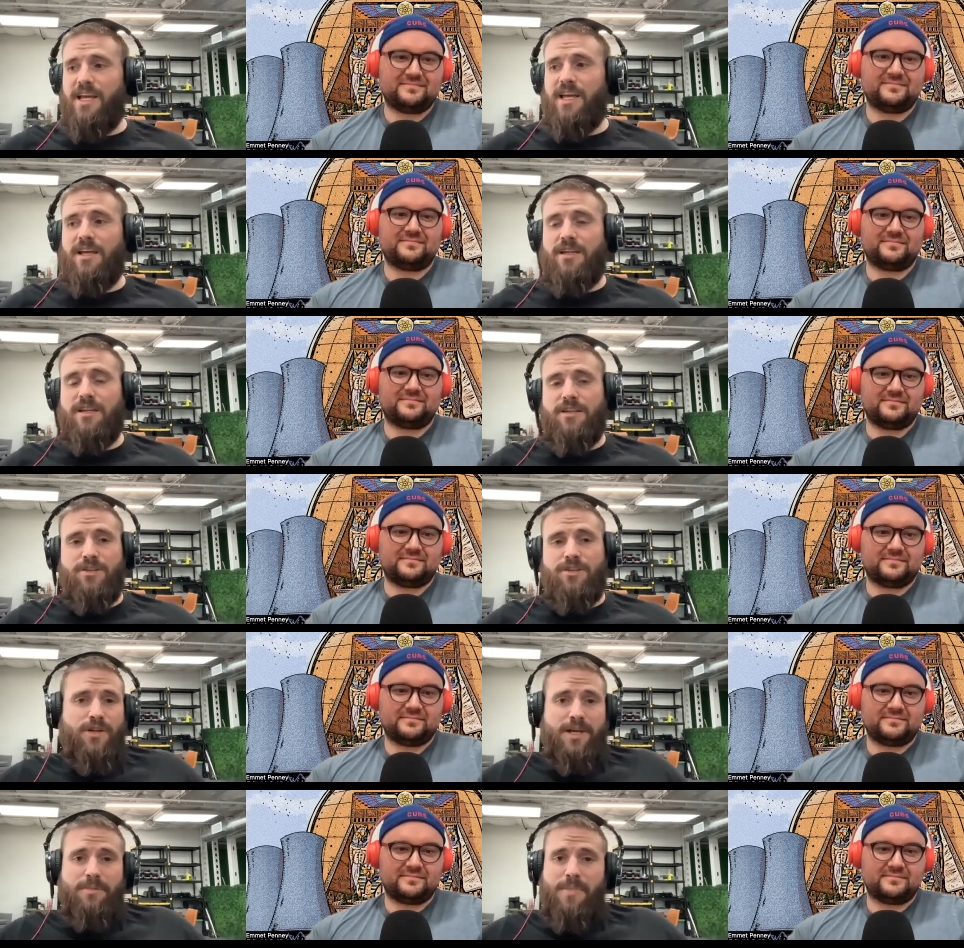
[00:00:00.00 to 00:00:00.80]
Speaker 1: Mm-hmm. And you
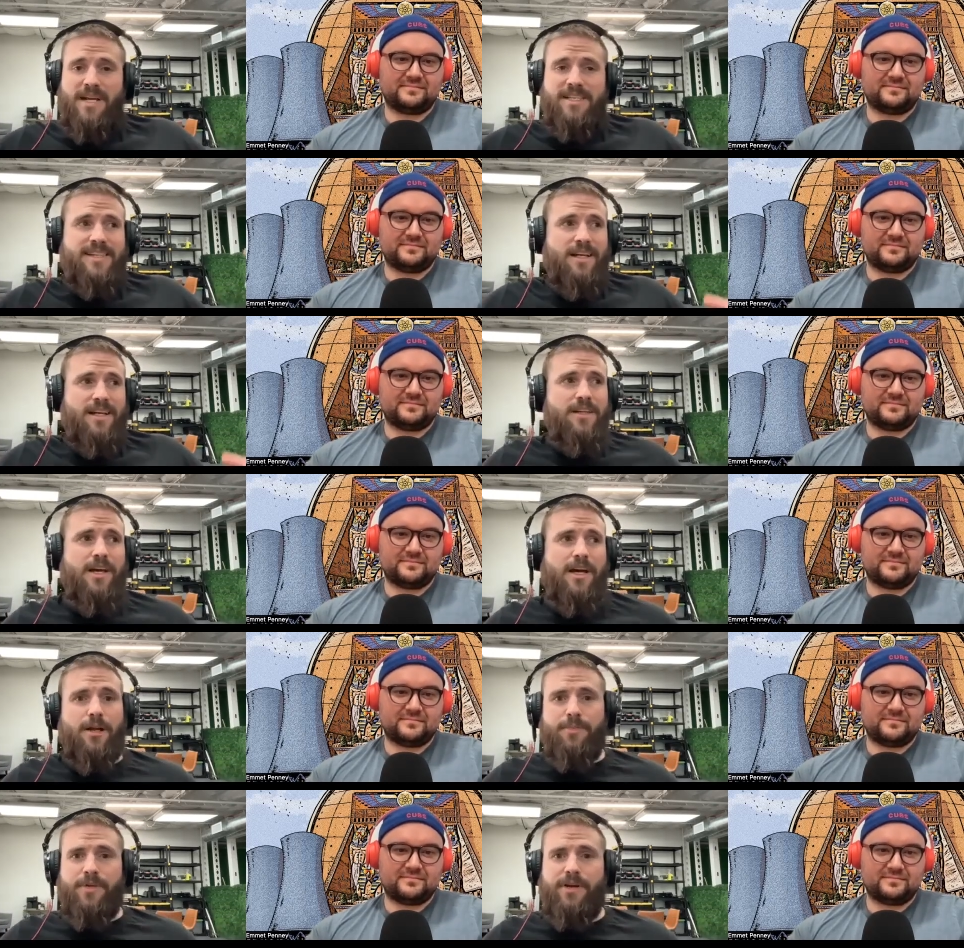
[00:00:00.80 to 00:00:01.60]
know, like Mike Skelly
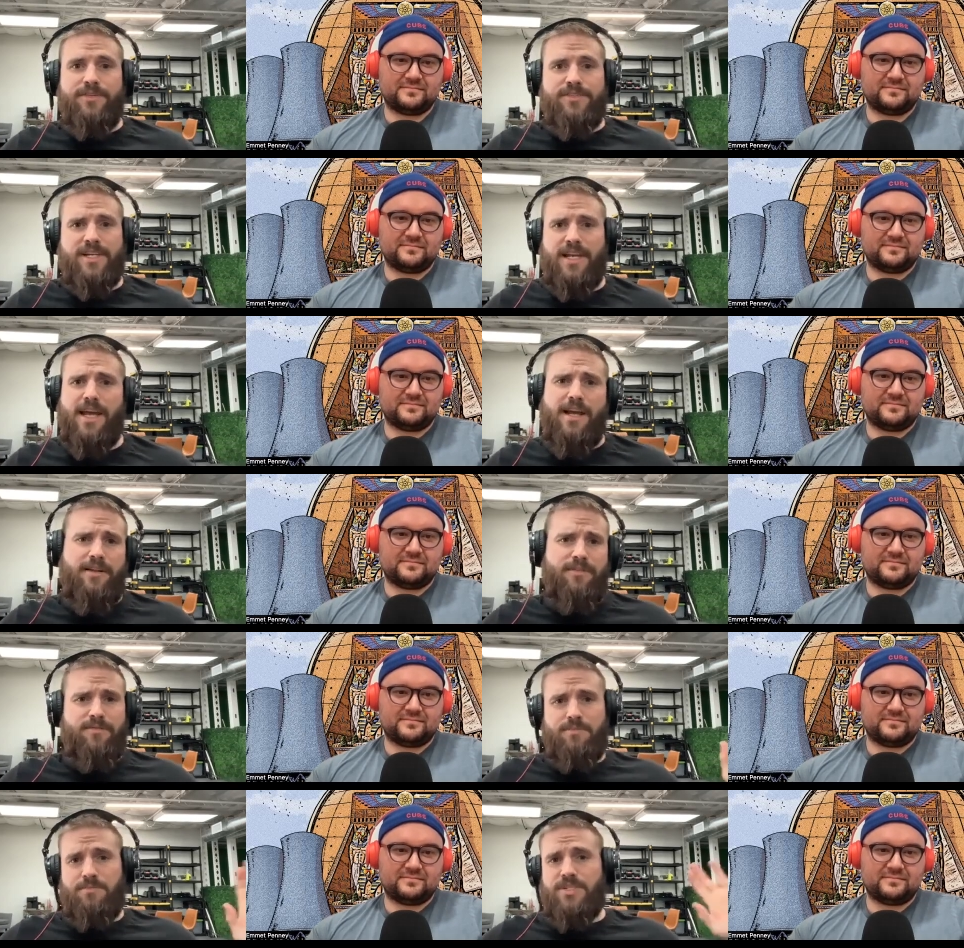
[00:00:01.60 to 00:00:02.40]
got up there and it's like, hey,
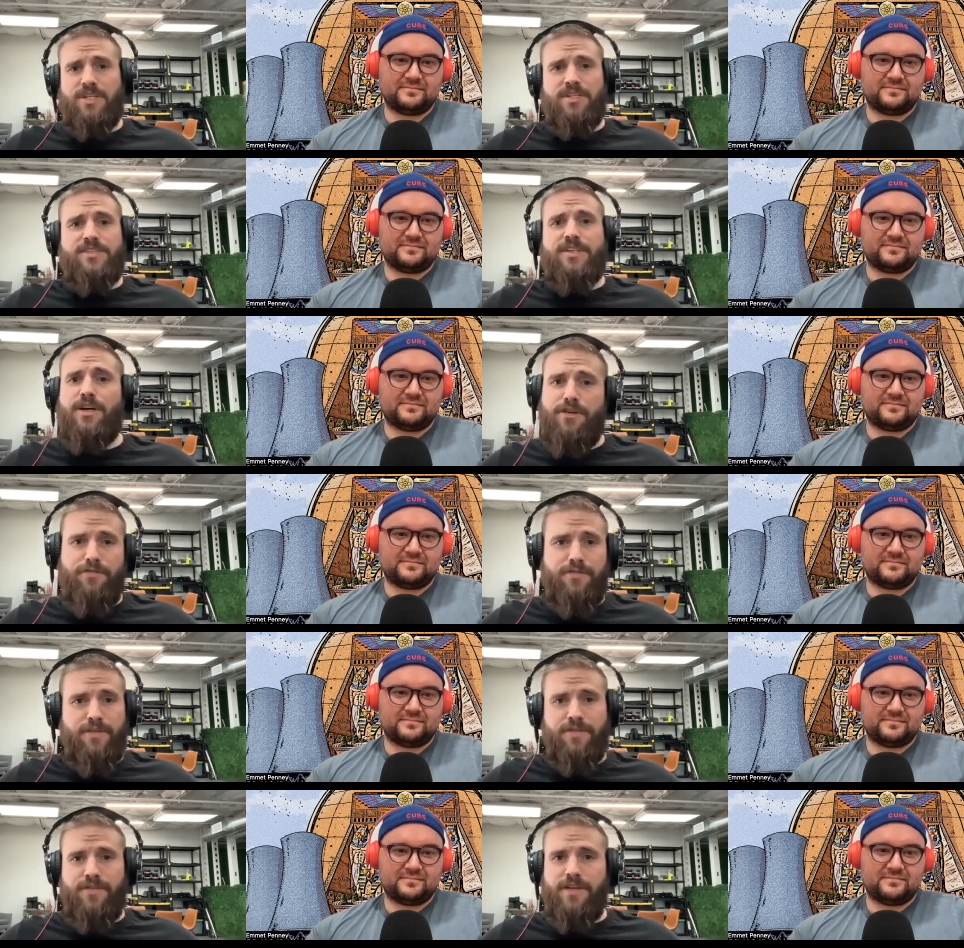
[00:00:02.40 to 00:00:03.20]
I'm just going to tell you
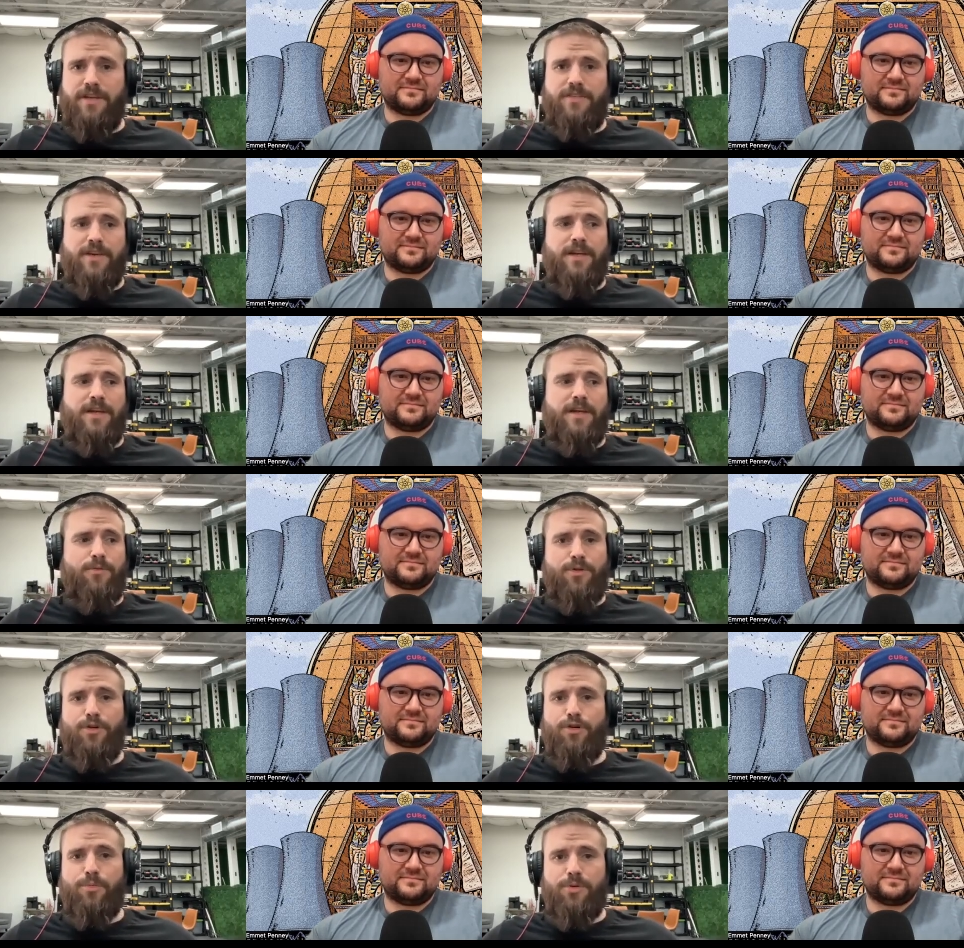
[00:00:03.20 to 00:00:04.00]
if you think that
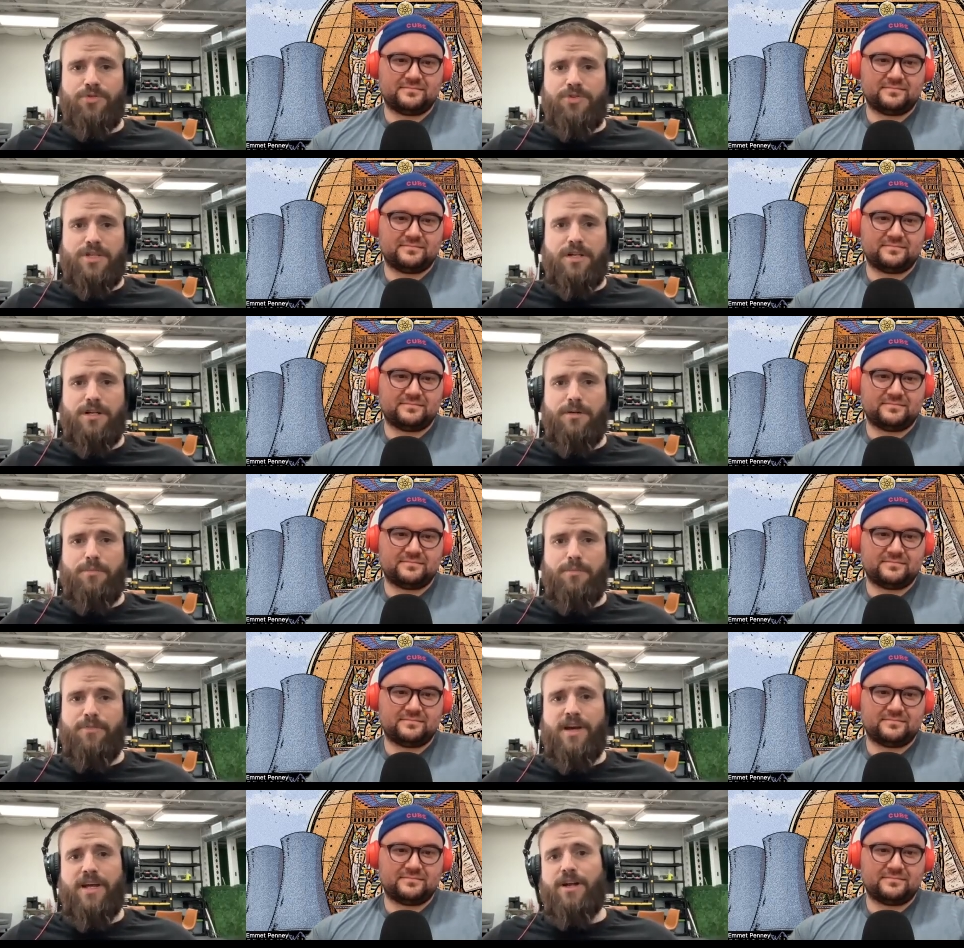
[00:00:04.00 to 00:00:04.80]
renewables are going to
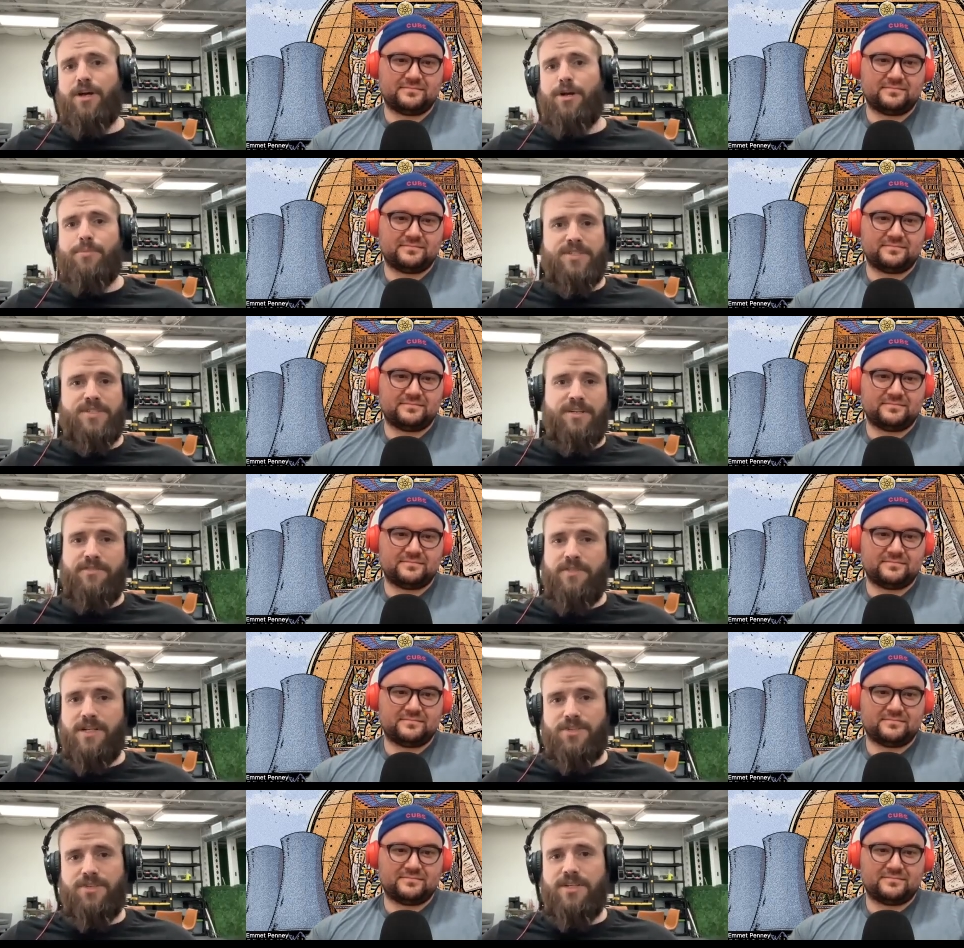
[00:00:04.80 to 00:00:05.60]
provide 100% of
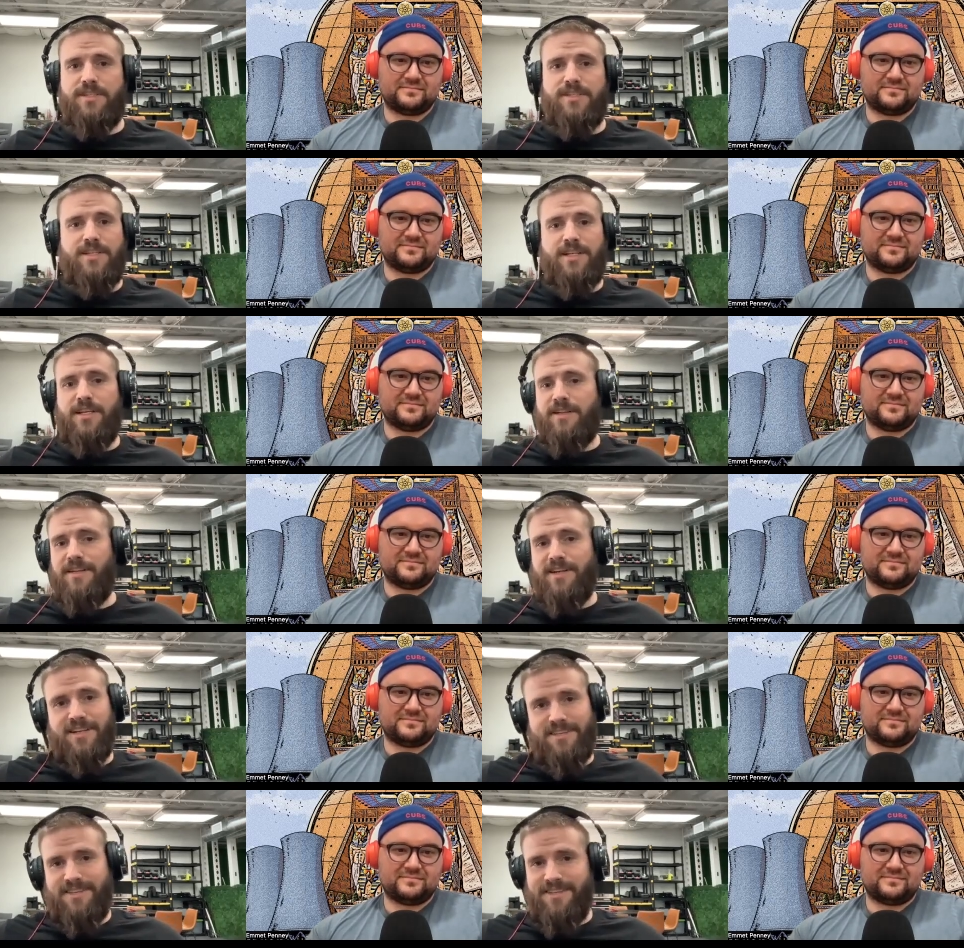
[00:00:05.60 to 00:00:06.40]
electricity,
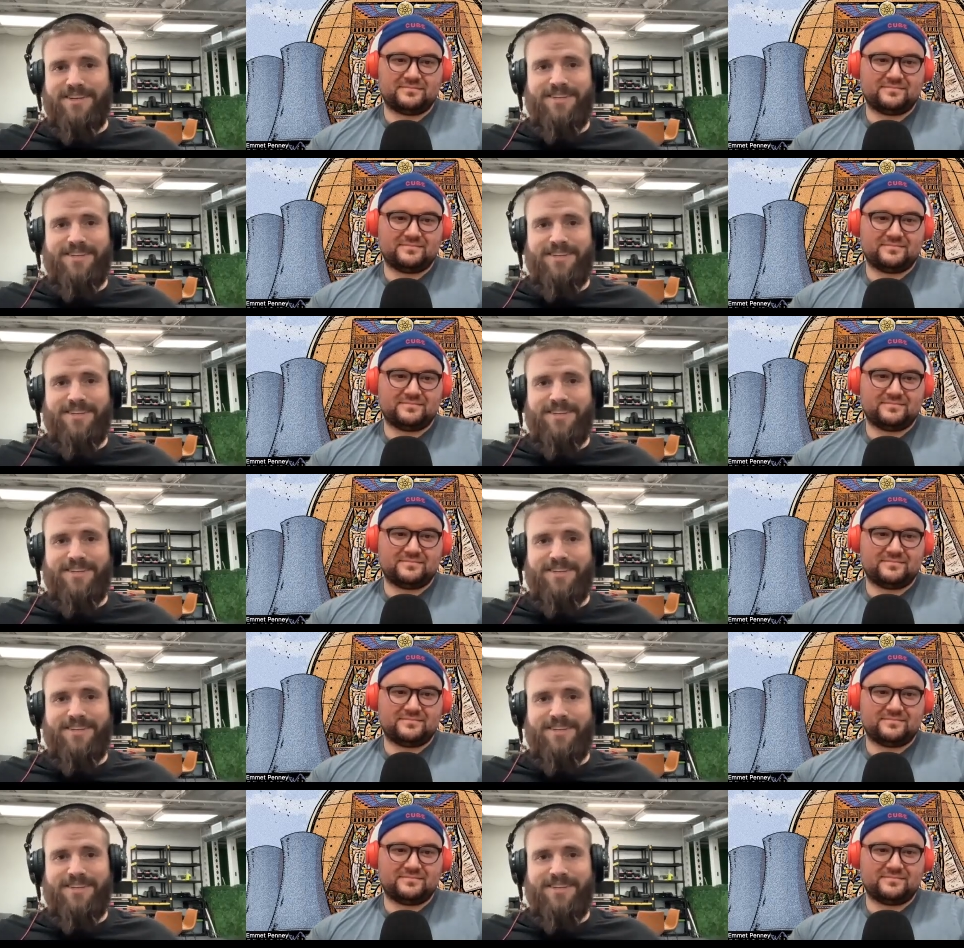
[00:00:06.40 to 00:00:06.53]
like you